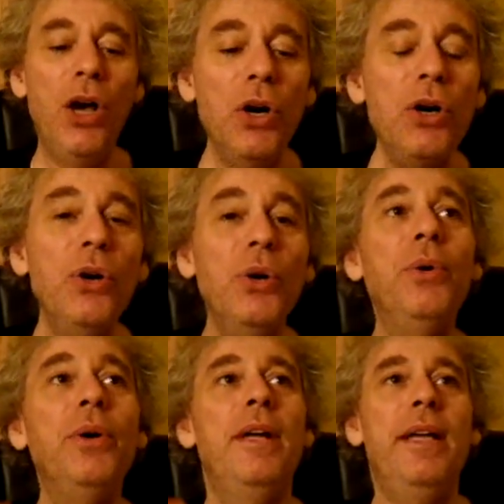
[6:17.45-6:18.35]

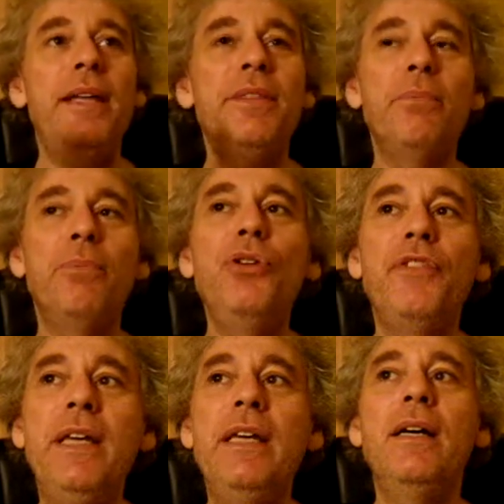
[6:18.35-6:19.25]
who in the
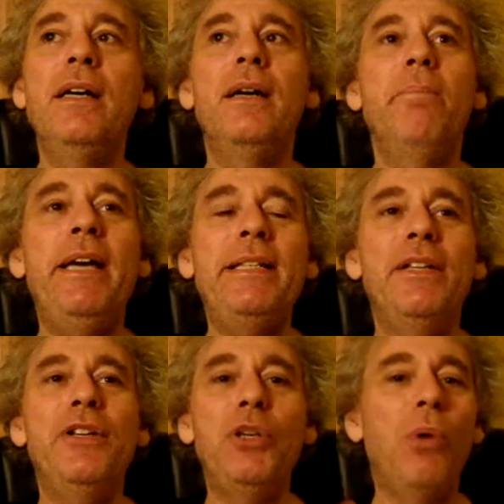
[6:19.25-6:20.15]
movie,
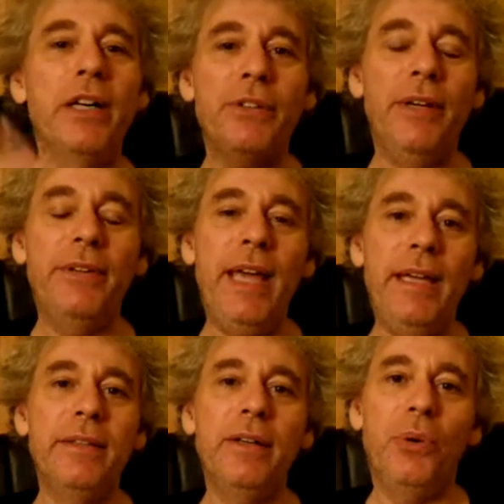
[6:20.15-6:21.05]
basically she walked around
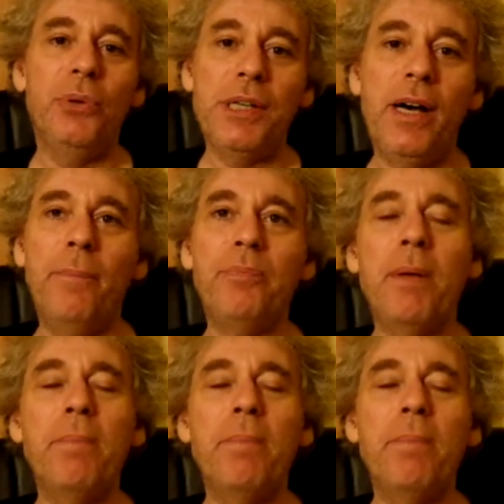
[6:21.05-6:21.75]
naked the whole time.